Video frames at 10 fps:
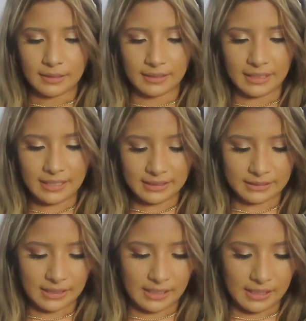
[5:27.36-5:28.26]
This
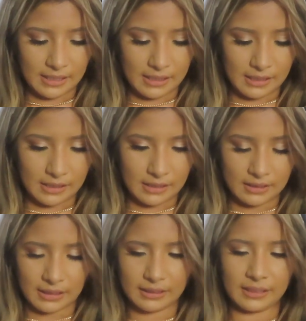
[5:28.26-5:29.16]

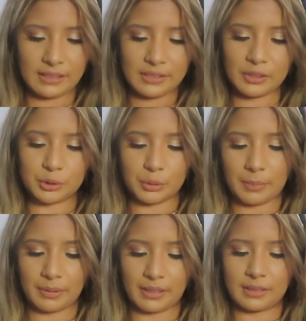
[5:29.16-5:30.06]
is, I think these are
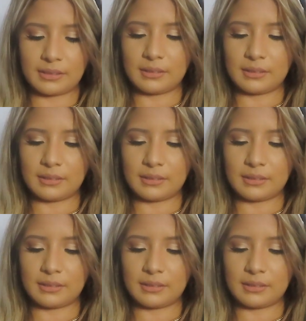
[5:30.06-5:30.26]
okay.